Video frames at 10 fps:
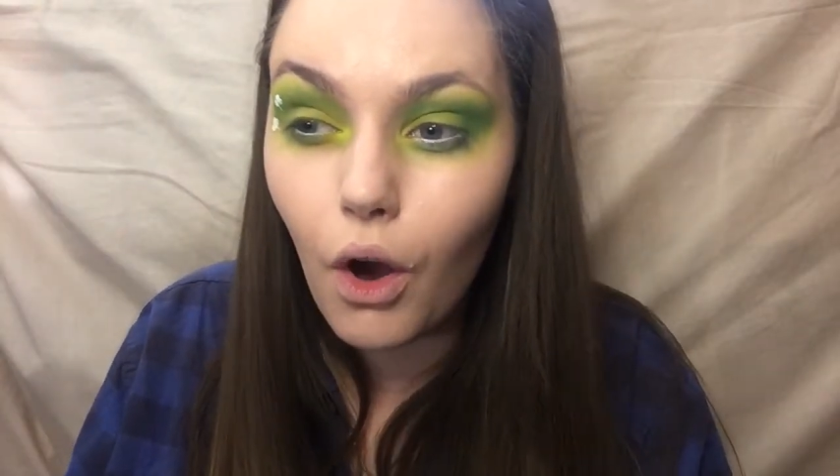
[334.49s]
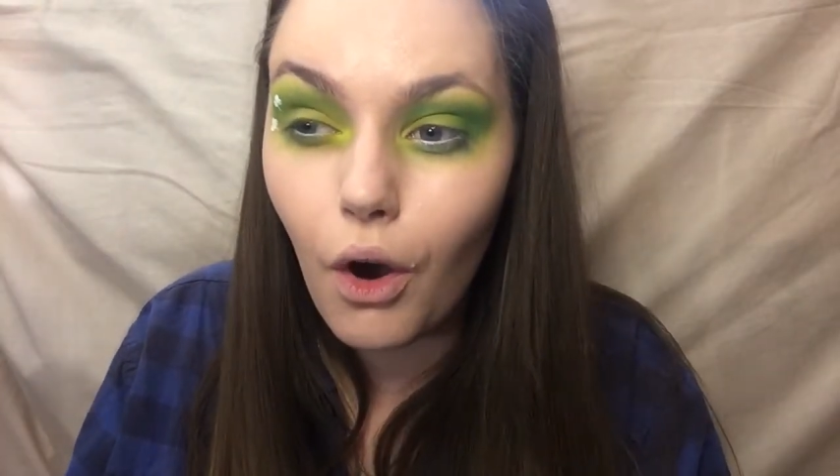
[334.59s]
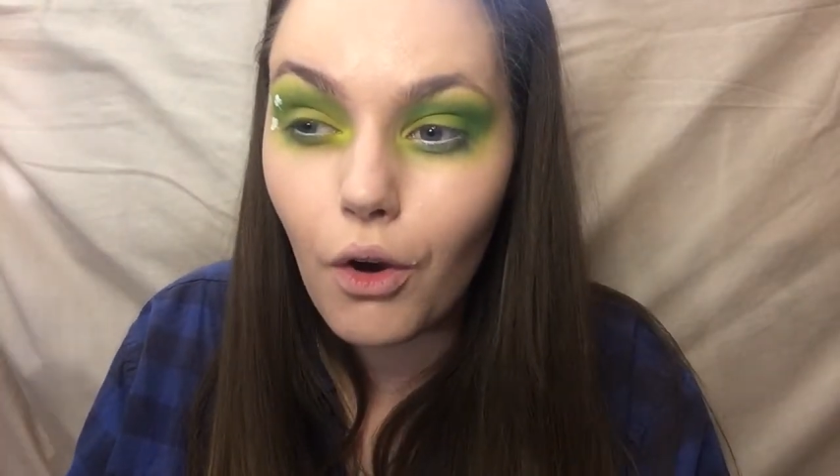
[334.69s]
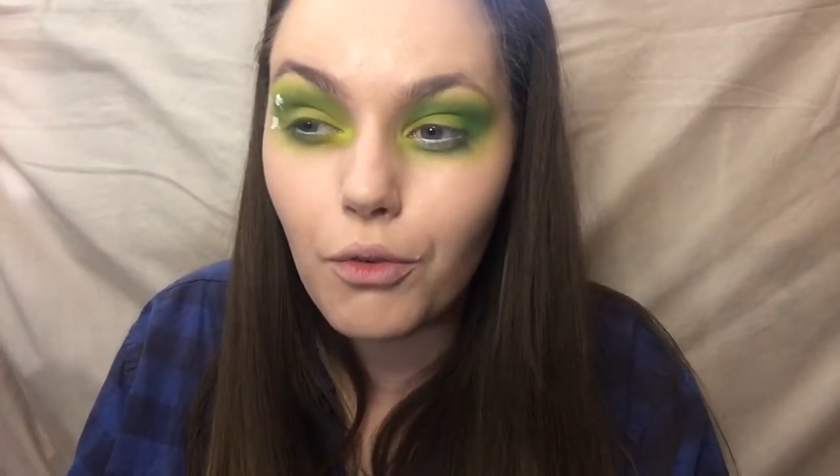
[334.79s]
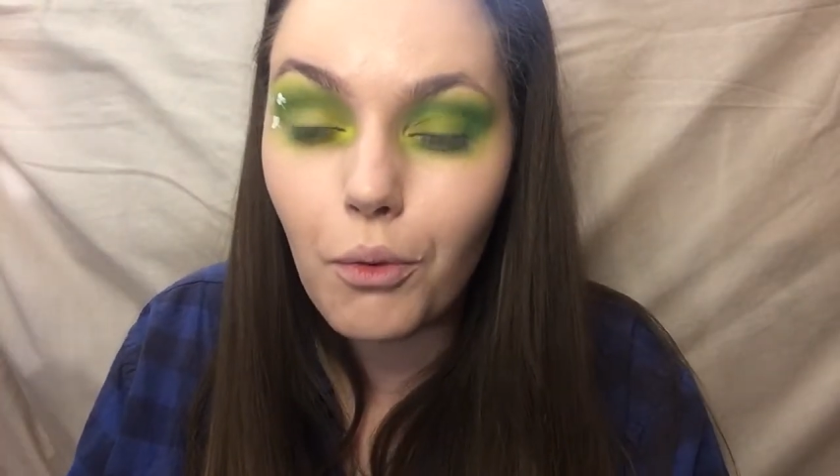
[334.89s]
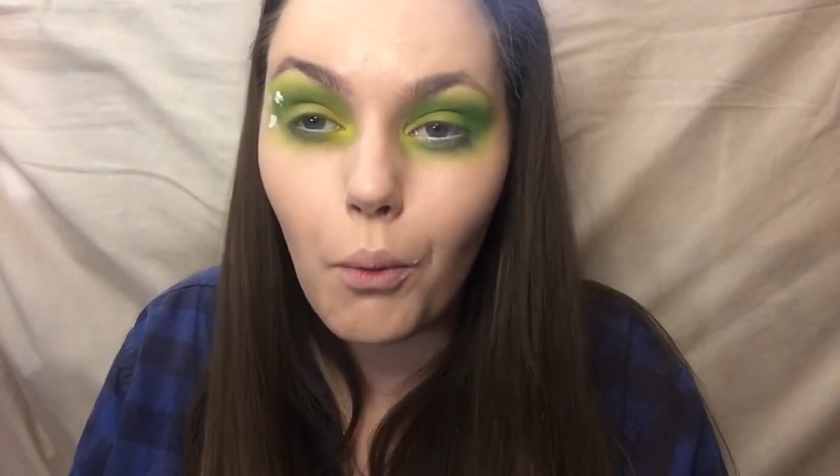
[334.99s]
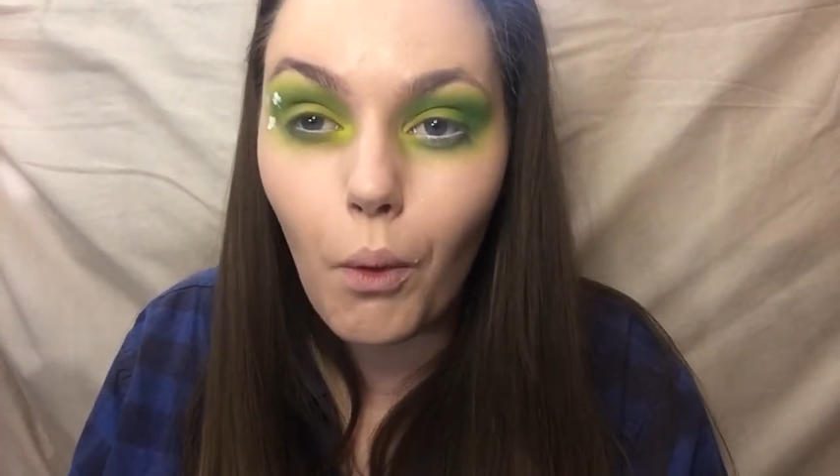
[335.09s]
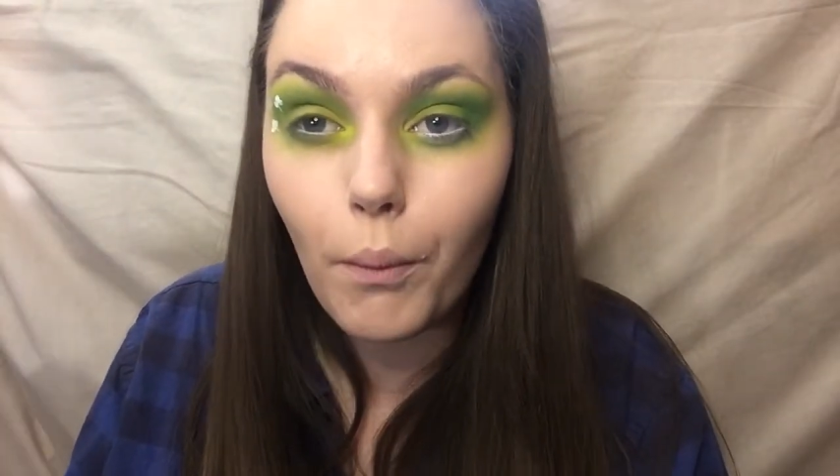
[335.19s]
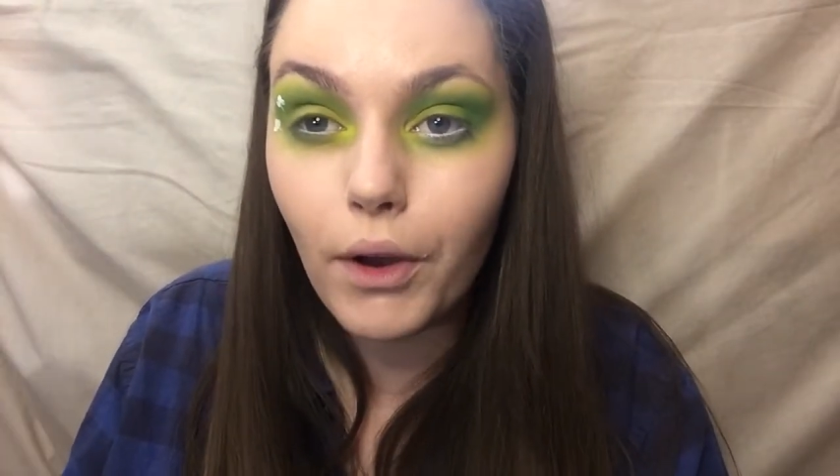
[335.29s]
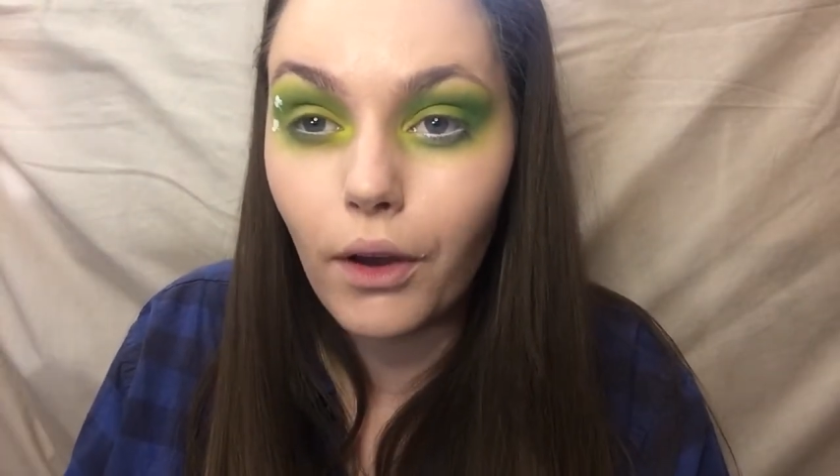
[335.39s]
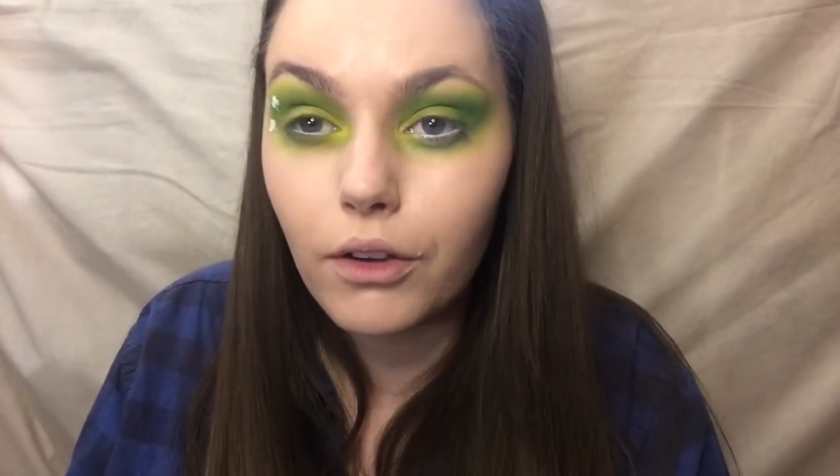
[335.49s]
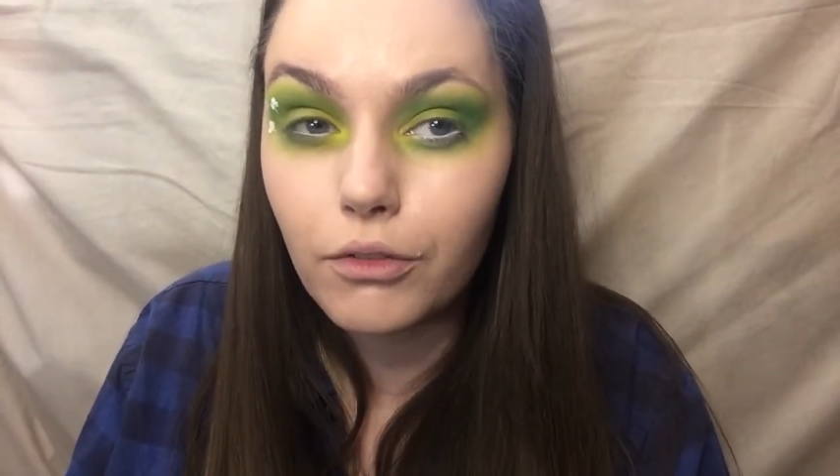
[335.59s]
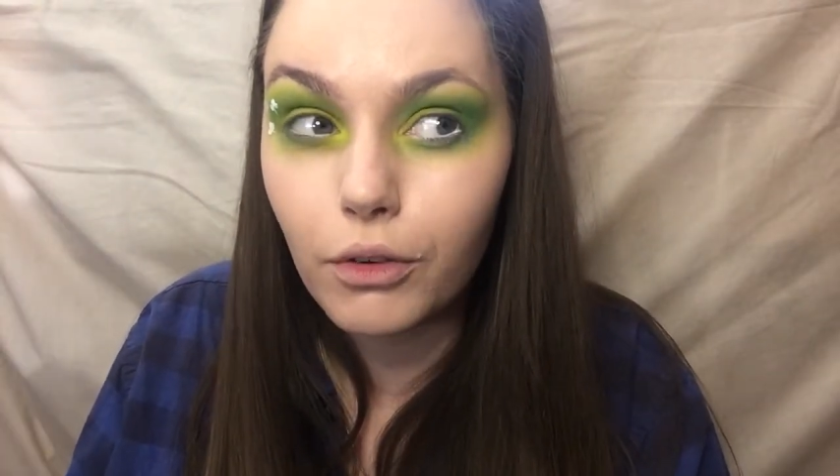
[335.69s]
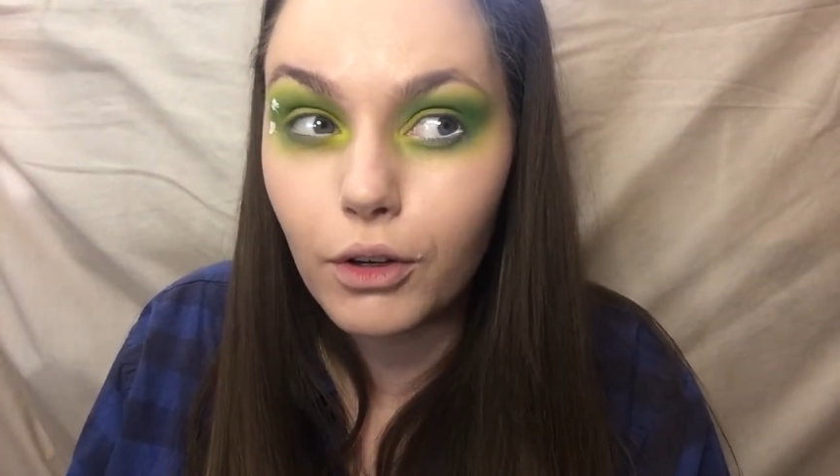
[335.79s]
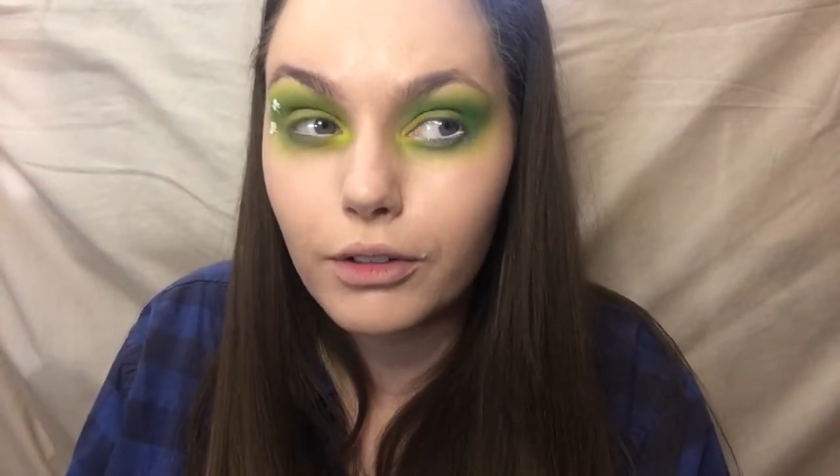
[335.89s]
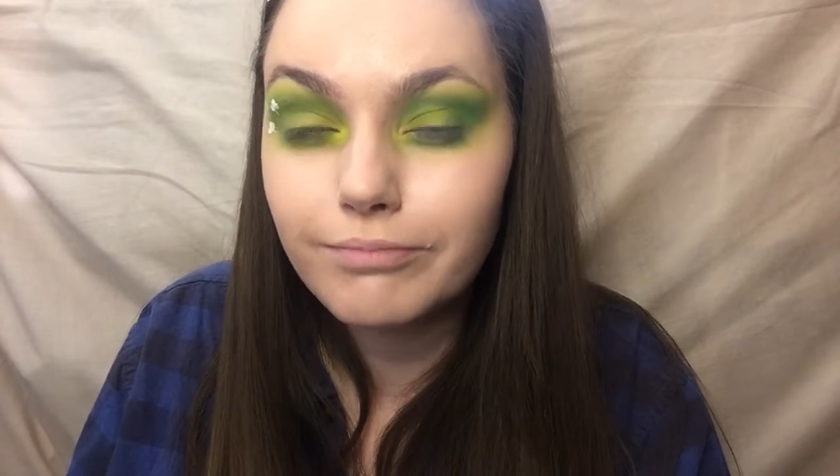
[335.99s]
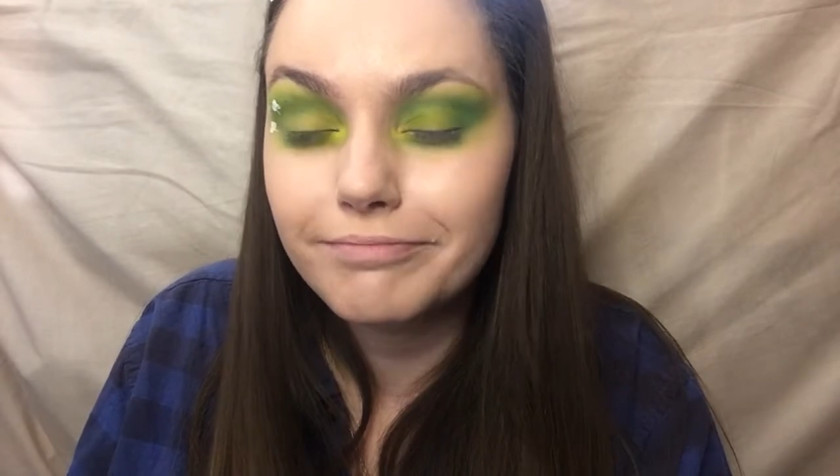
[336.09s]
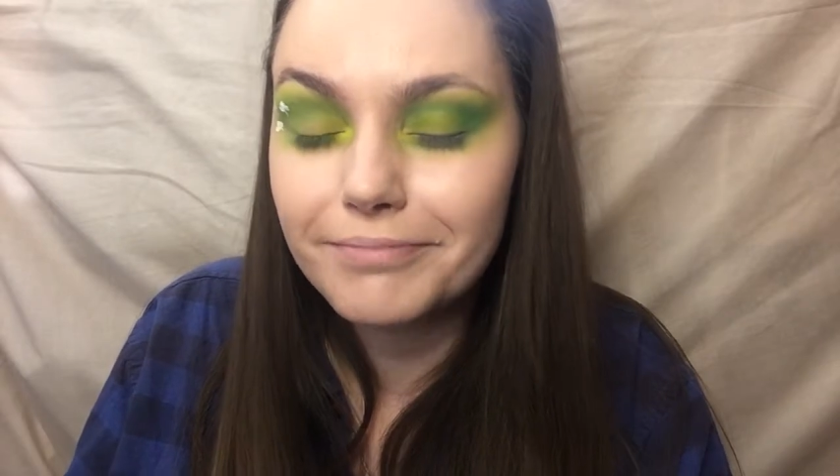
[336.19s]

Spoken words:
of what we're going for,